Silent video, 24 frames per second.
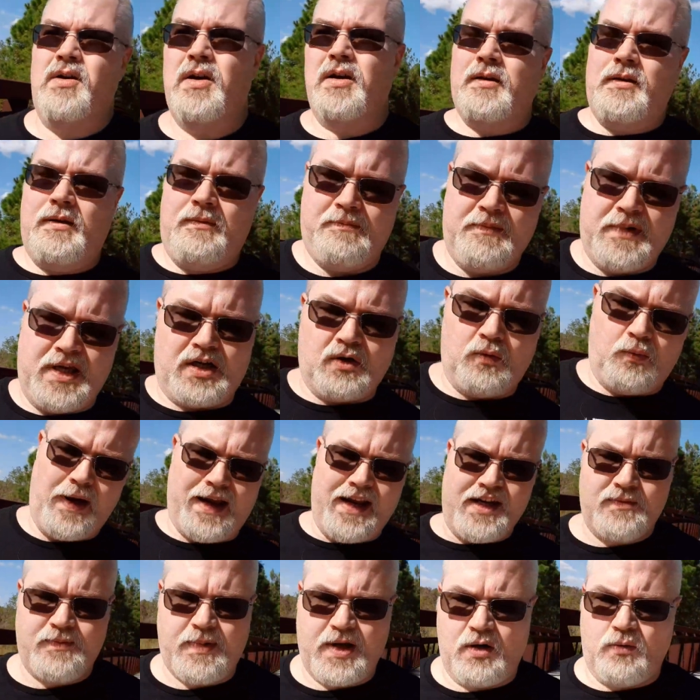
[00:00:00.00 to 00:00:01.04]
better
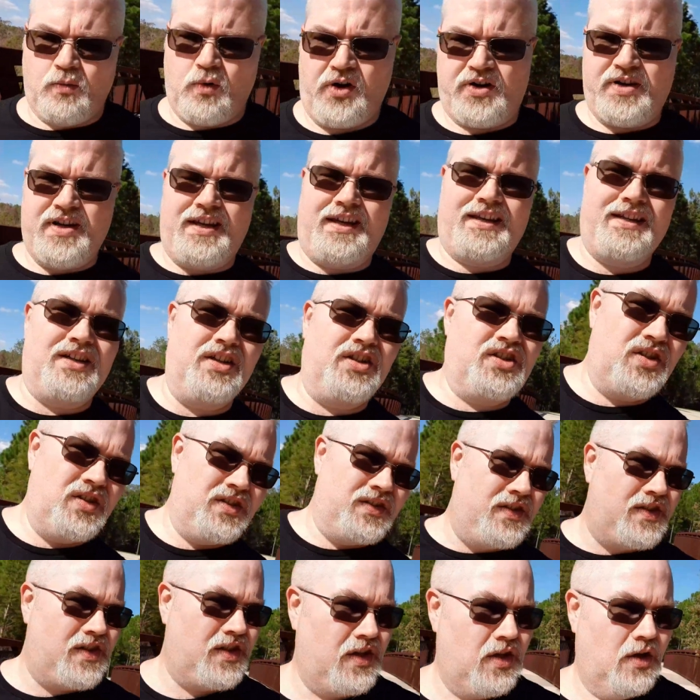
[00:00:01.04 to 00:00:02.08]
wage, better working
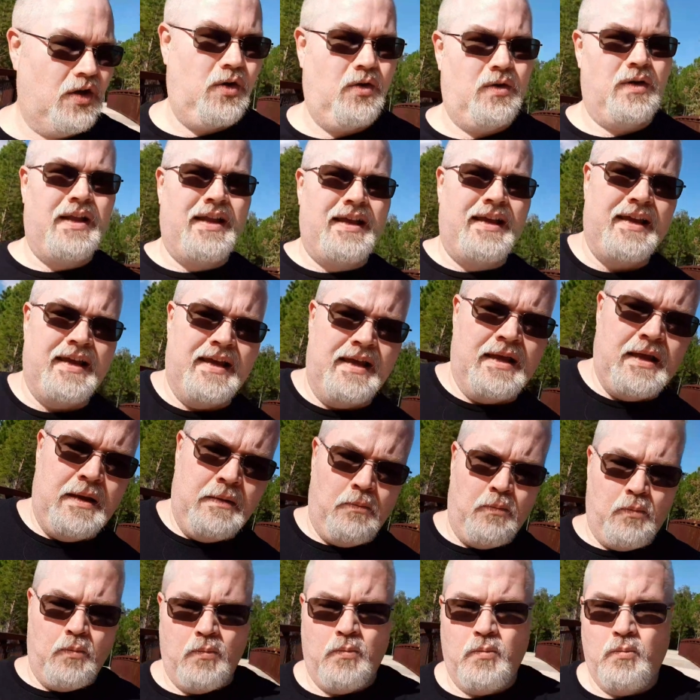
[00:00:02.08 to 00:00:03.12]
conditions, you know,
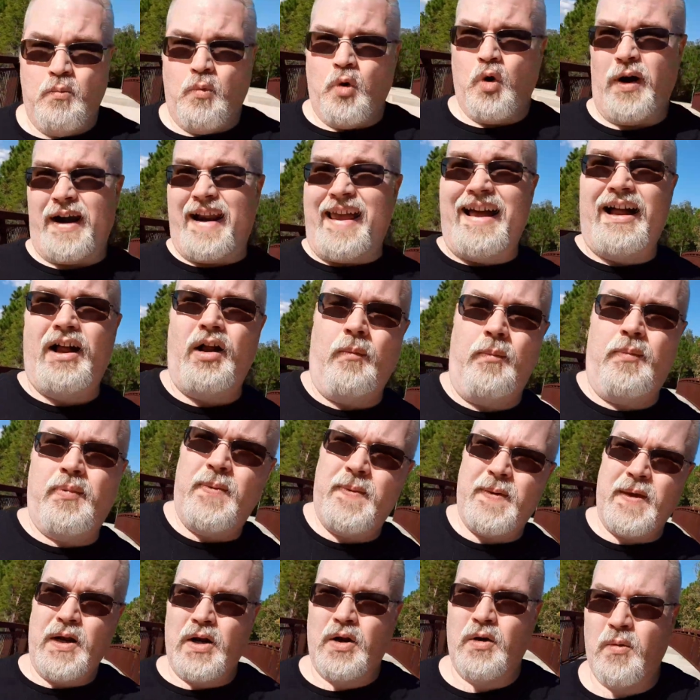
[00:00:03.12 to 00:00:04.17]
more help,
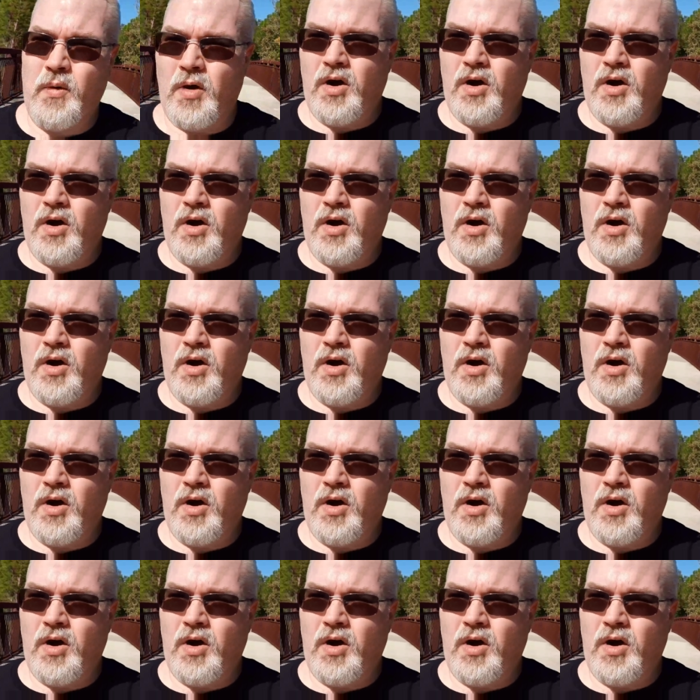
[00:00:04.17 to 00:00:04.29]
you know,